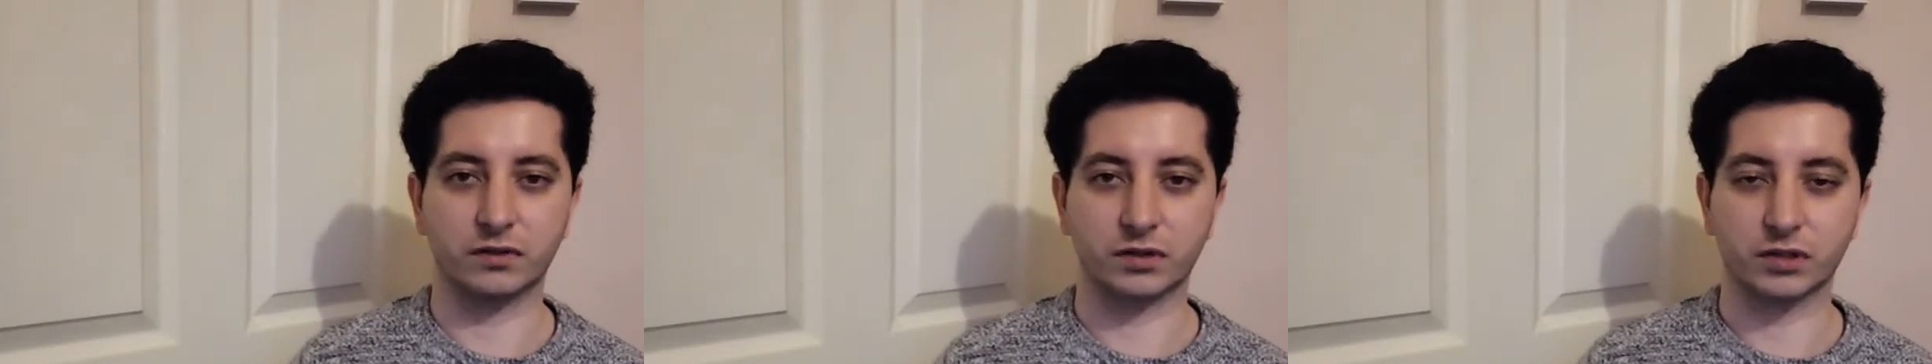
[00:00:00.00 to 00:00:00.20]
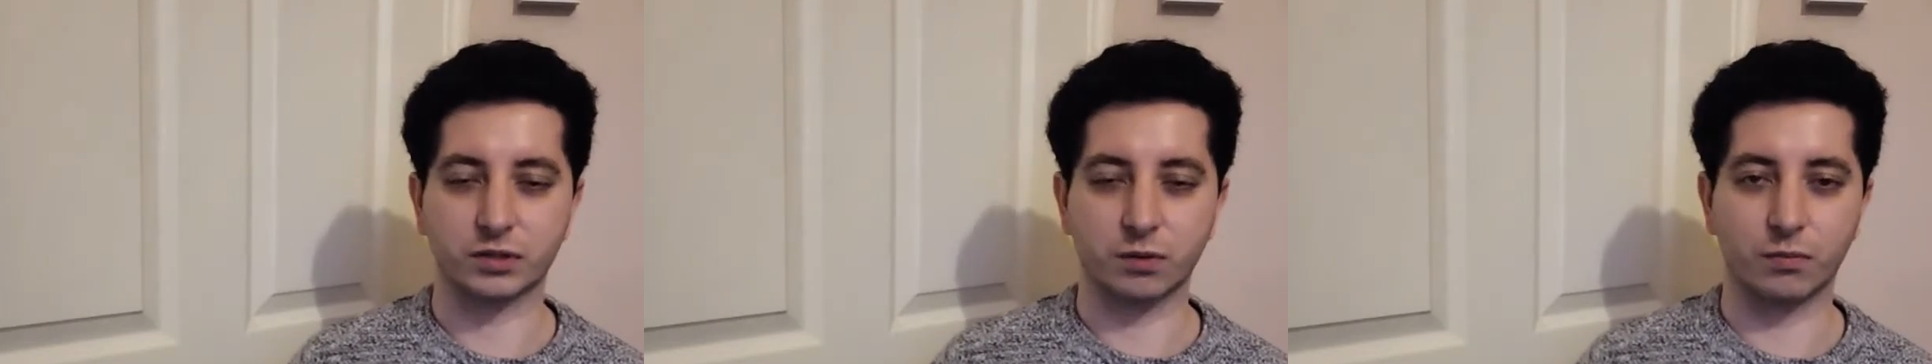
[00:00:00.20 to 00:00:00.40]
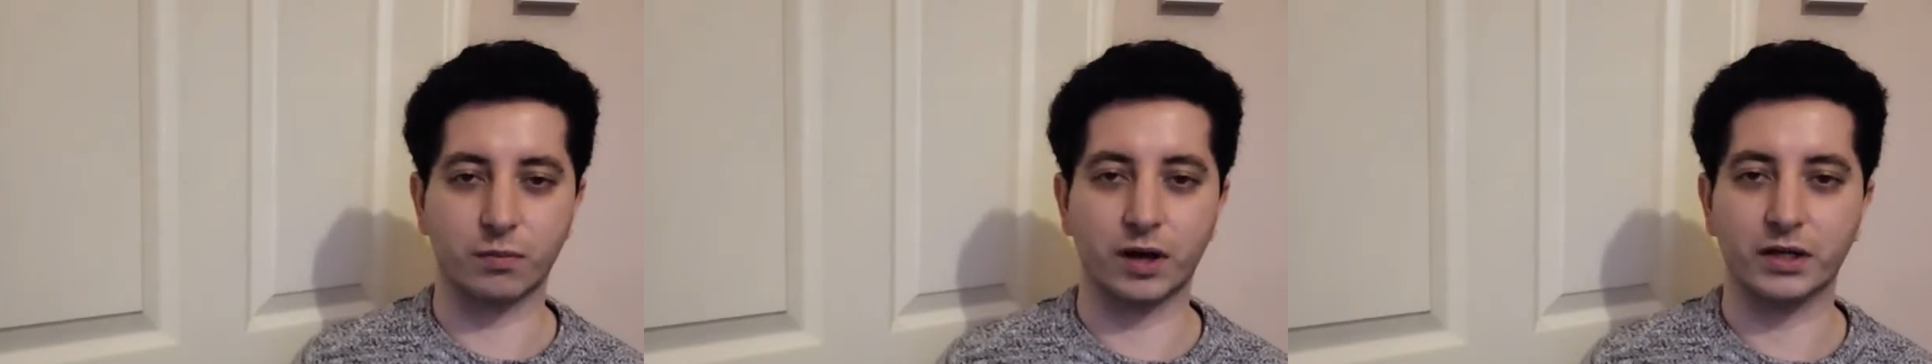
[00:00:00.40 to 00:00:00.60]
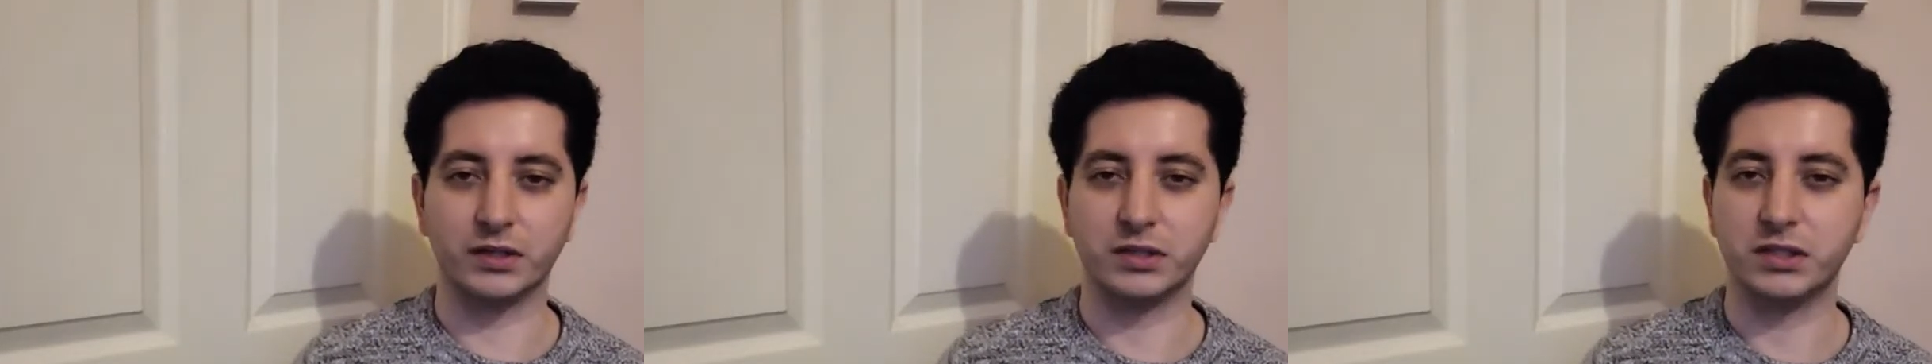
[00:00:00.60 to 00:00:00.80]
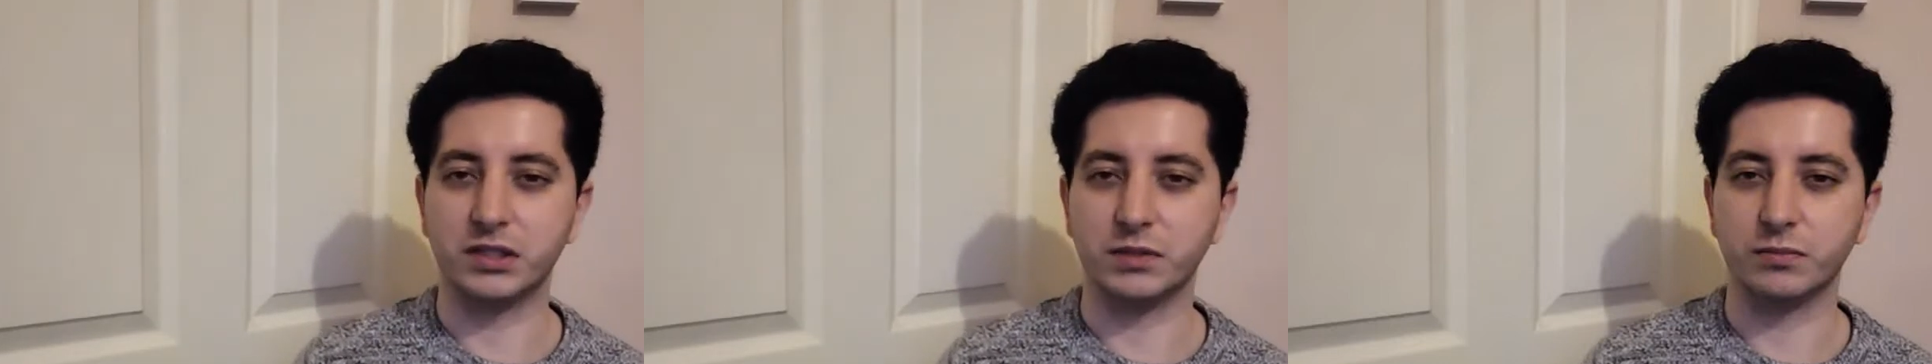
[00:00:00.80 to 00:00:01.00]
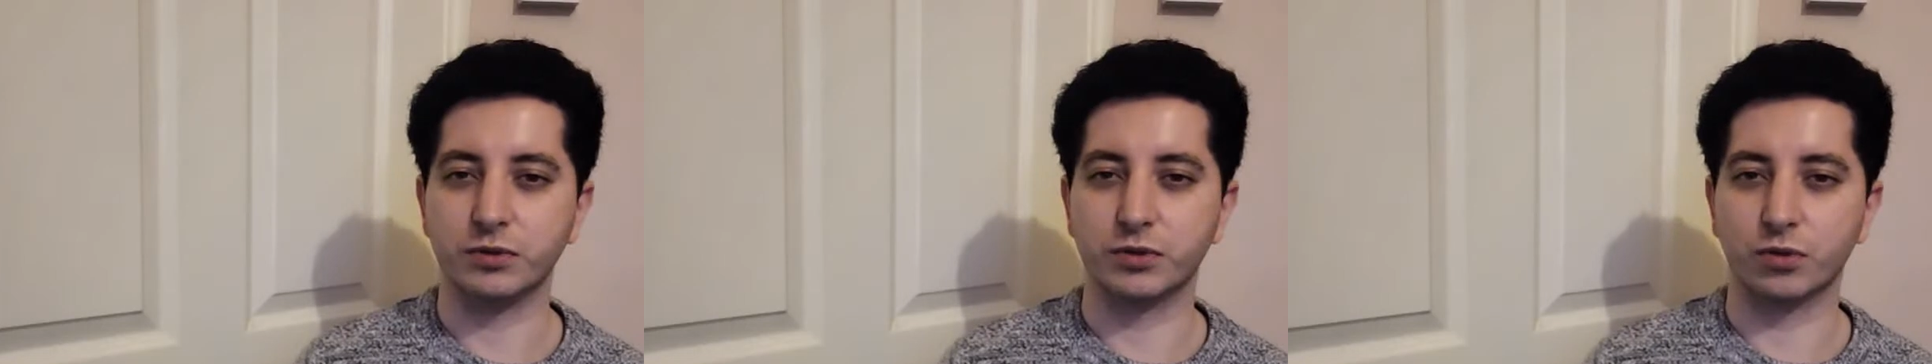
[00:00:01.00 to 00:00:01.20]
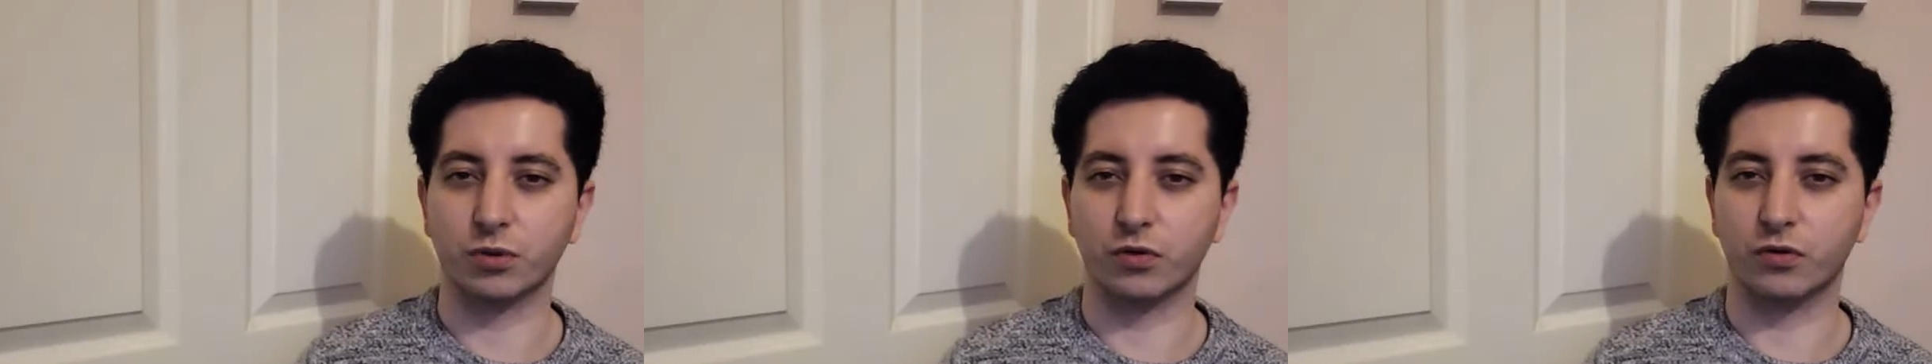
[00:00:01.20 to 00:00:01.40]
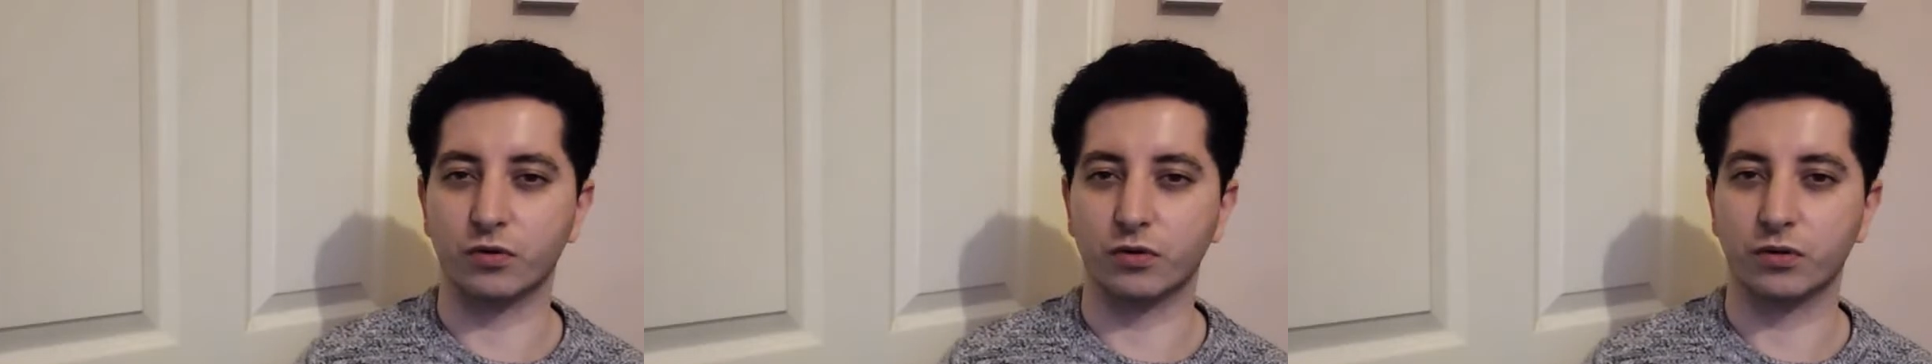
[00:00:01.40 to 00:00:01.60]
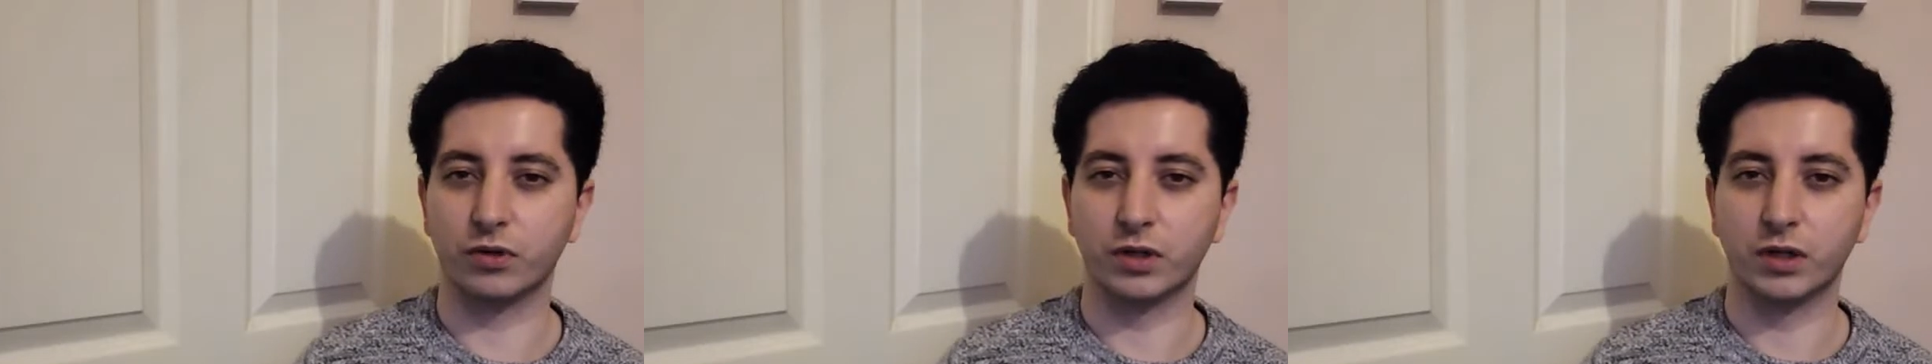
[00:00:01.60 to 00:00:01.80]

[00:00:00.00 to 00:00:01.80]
the Swampy demon or